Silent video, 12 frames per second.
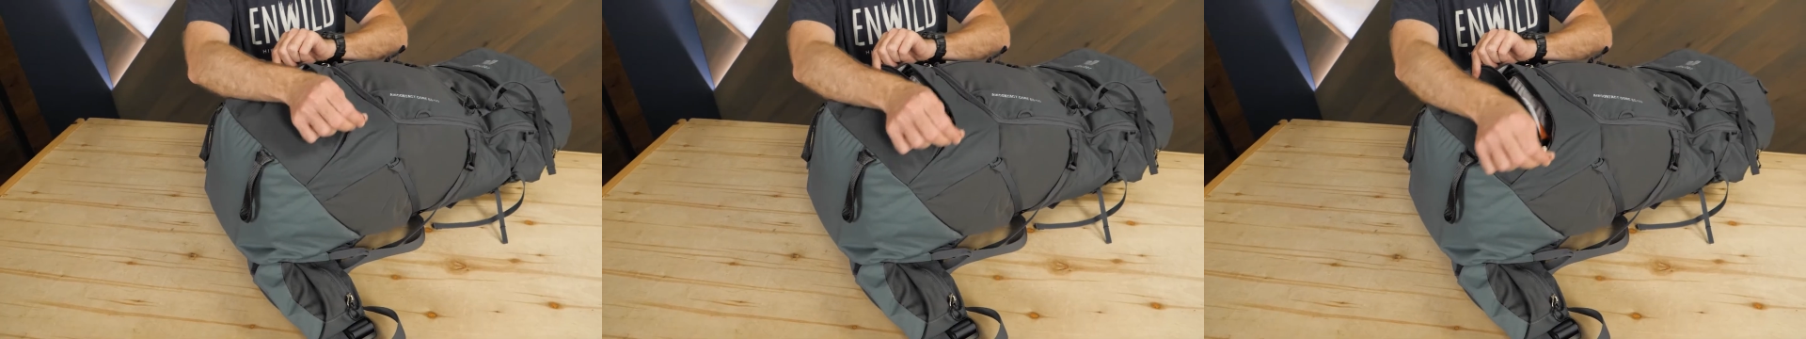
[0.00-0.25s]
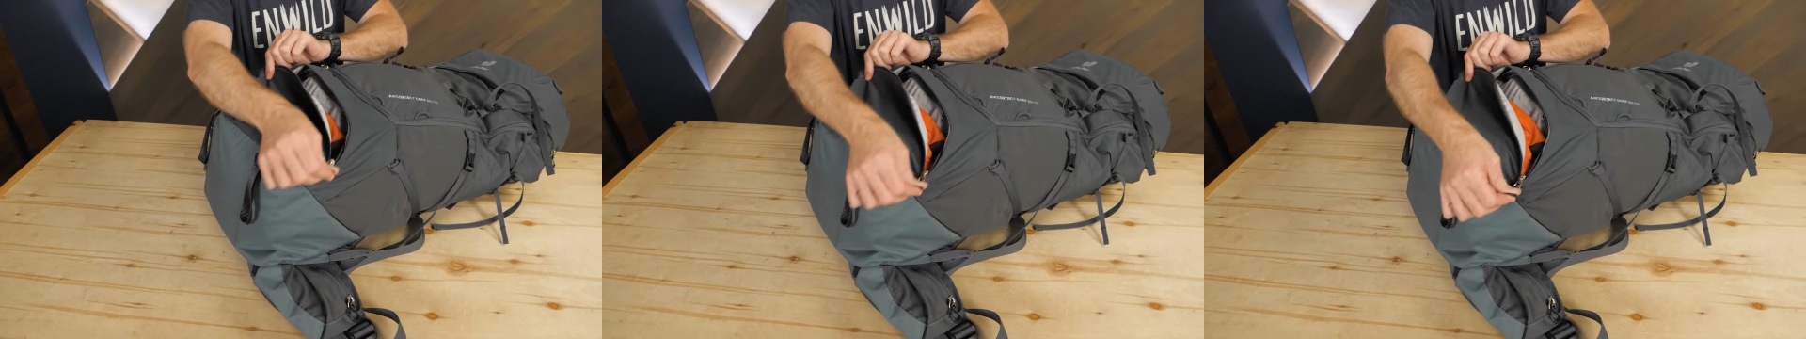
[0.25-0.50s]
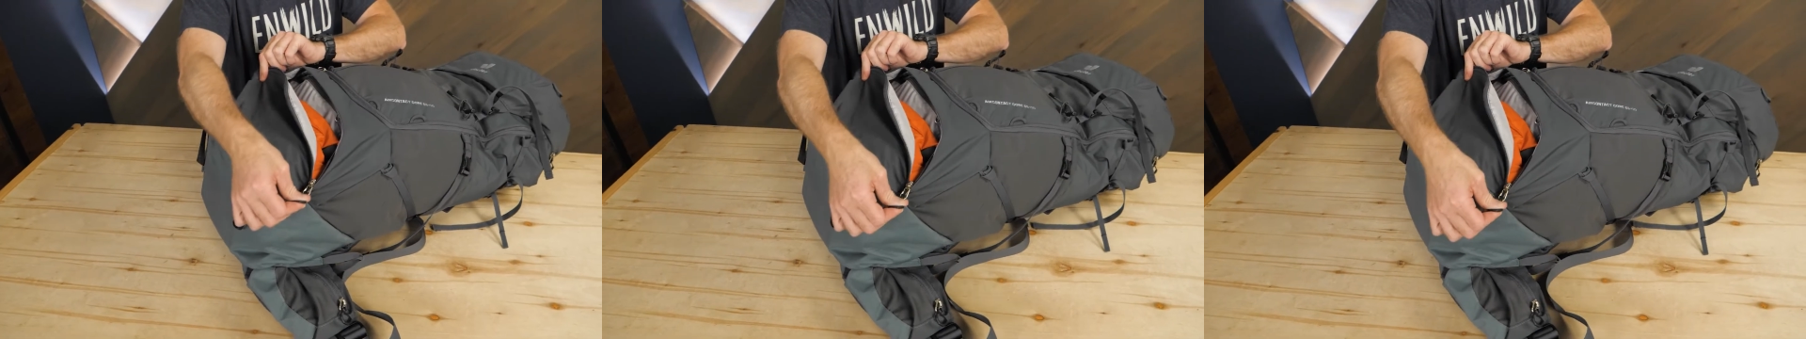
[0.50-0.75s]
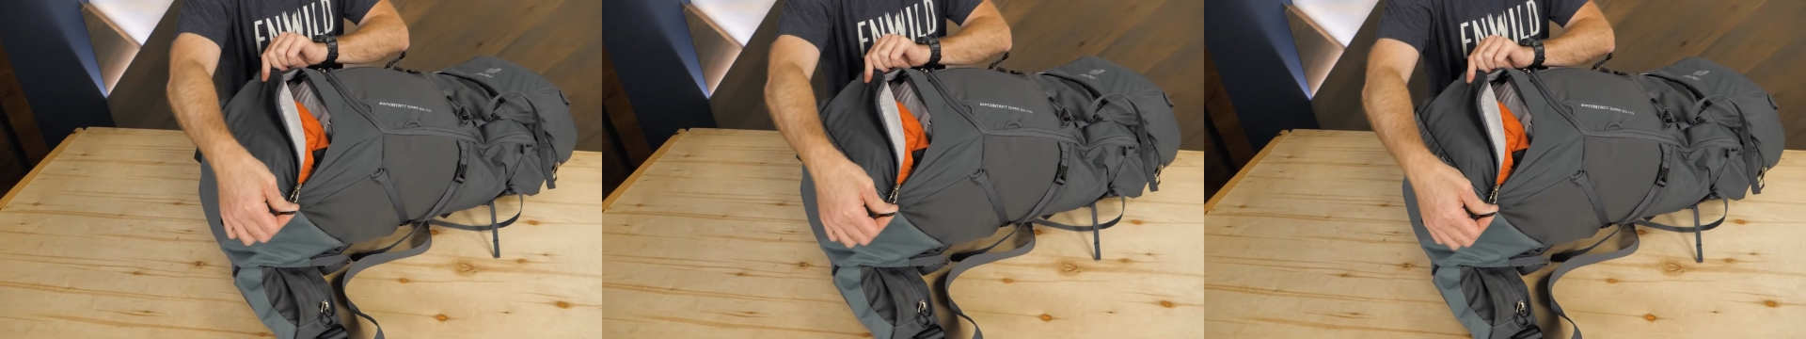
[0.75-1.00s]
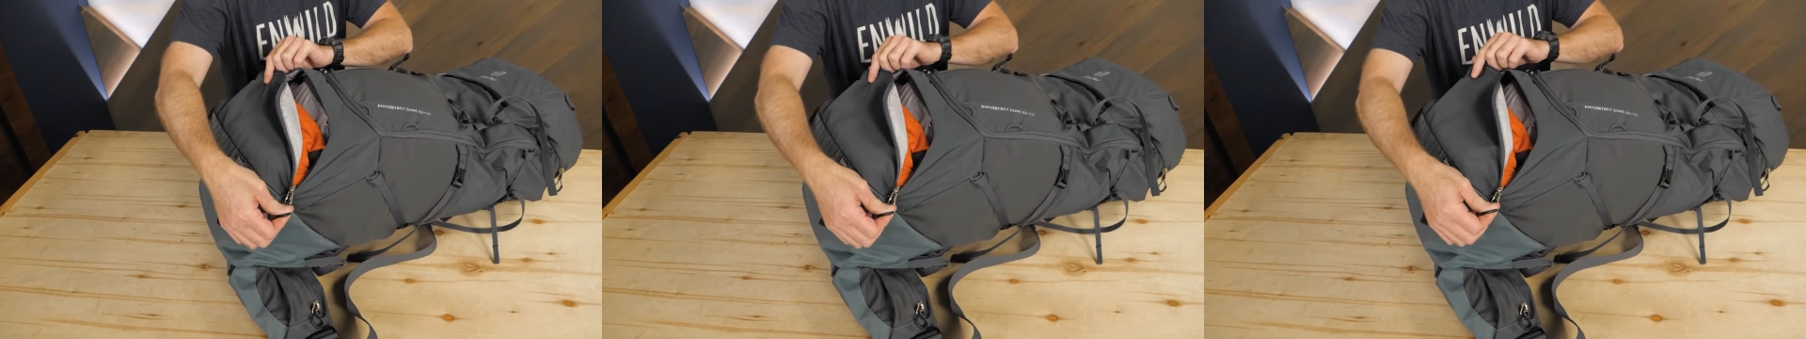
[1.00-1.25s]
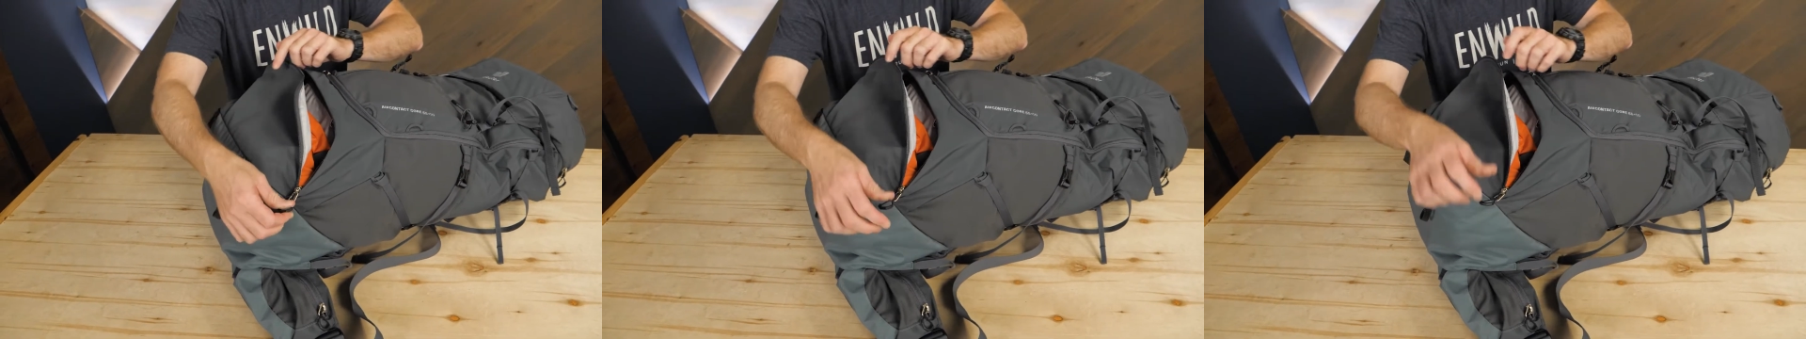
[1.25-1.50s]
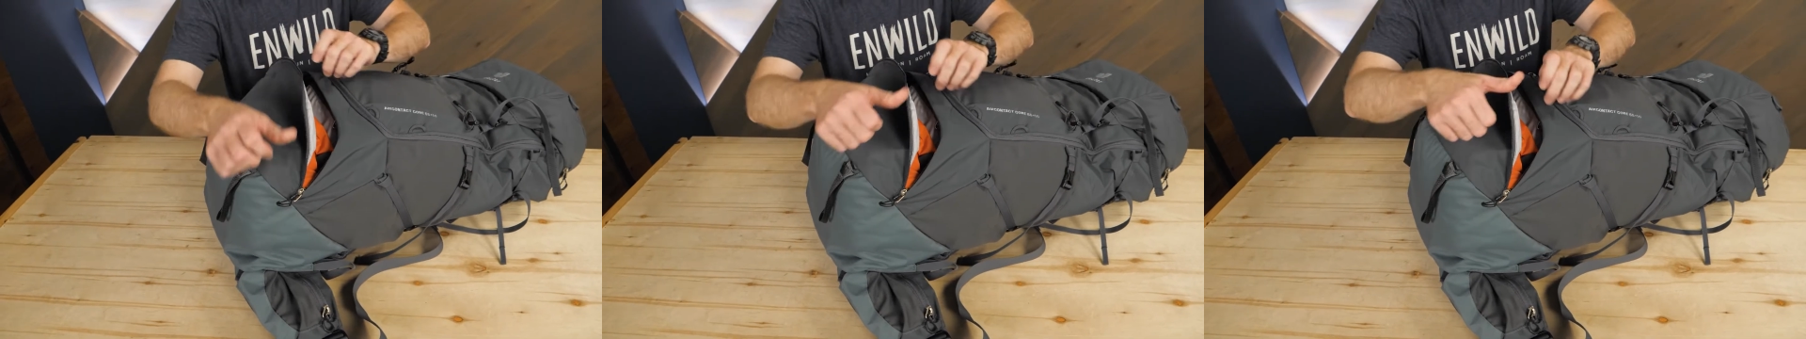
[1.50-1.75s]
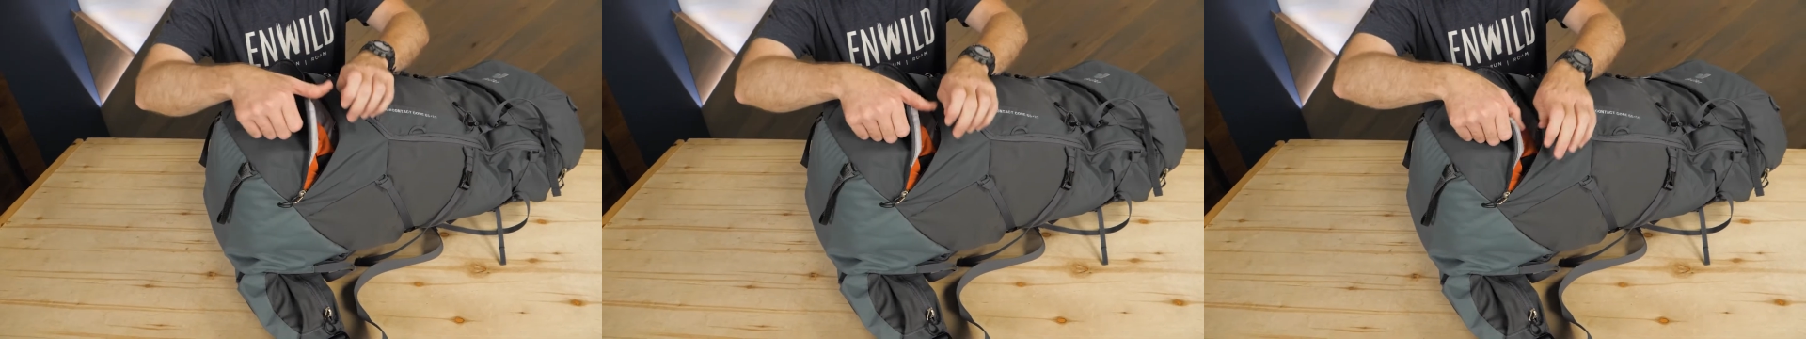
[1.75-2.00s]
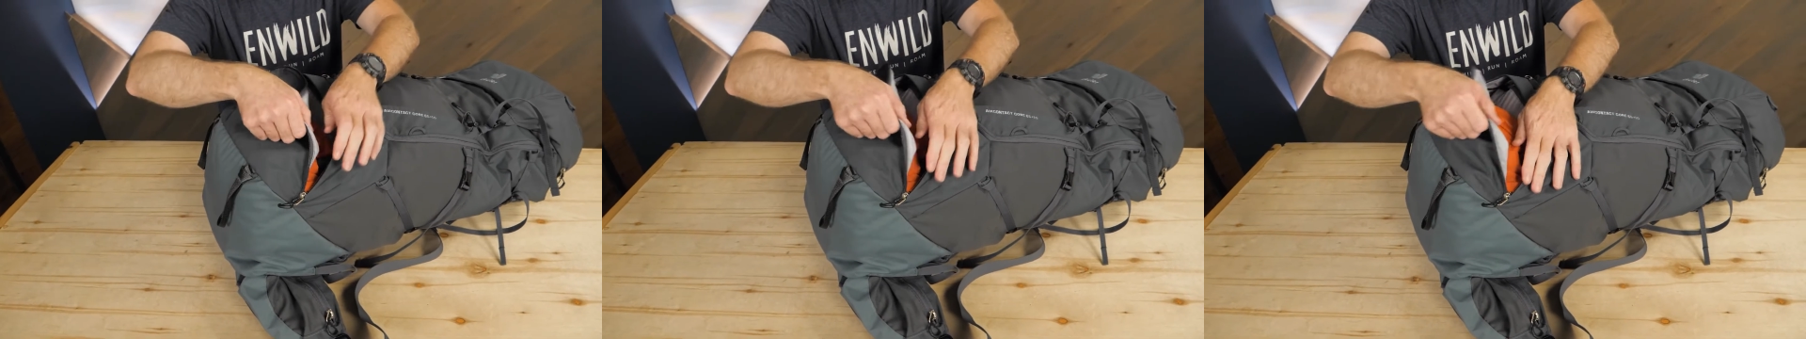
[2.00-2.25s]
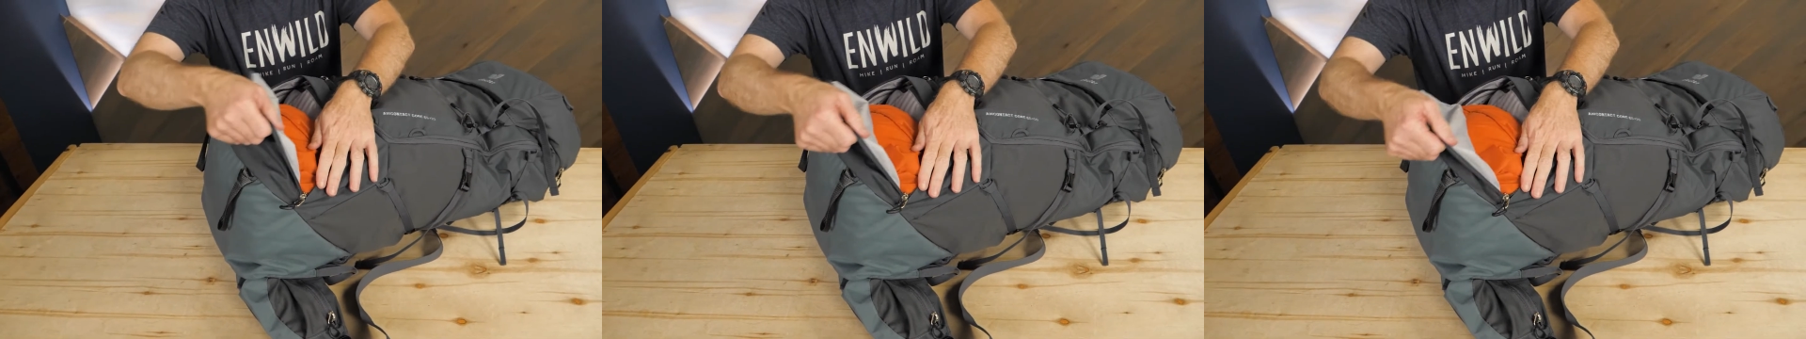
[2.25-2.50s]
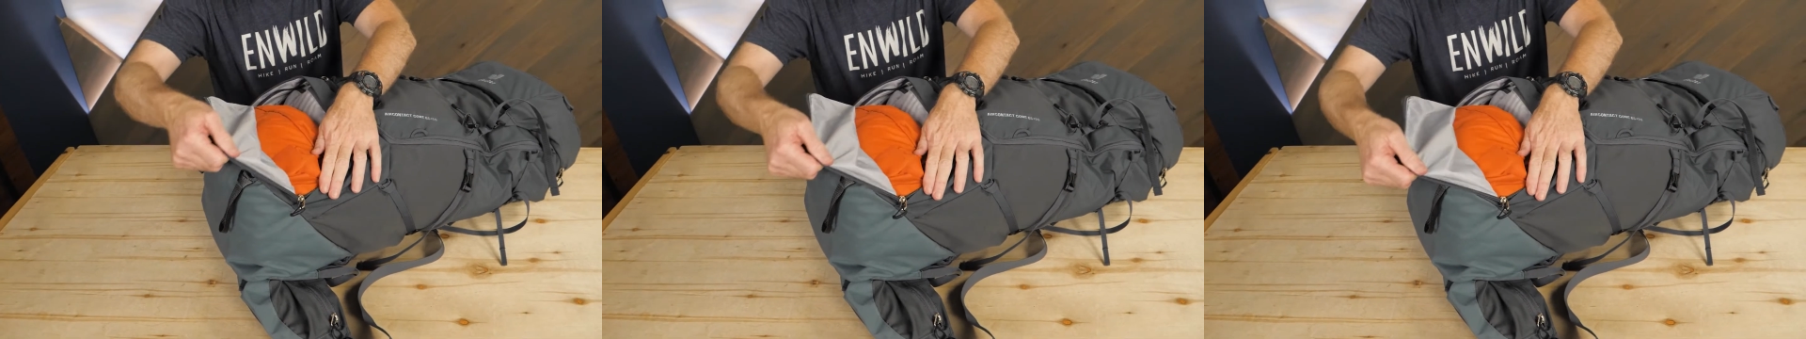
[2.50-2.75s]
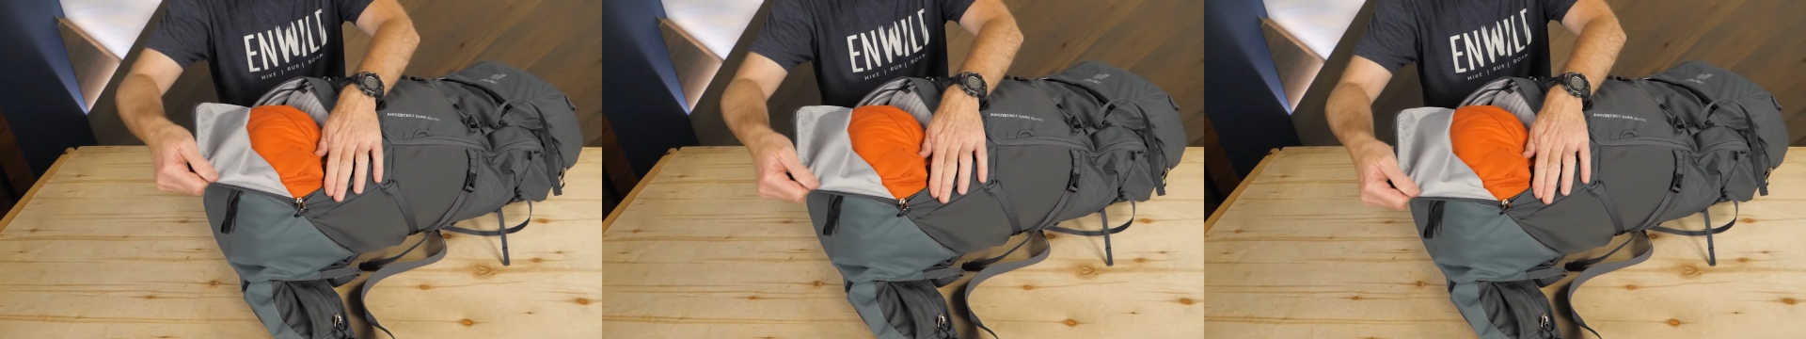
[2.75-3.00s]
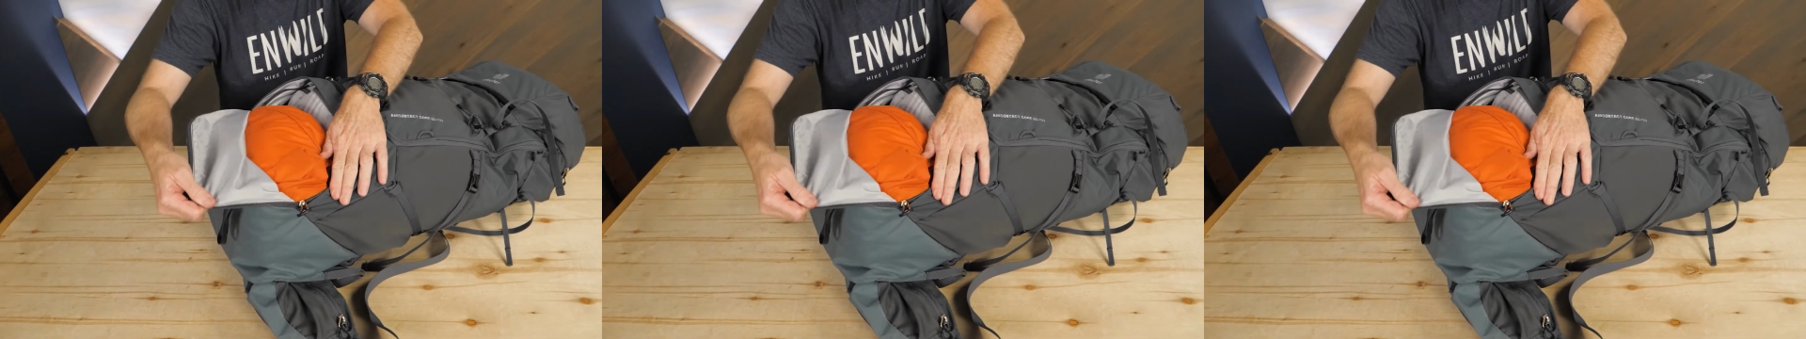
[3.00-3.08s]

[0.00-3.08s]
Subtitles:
(no speaker visible)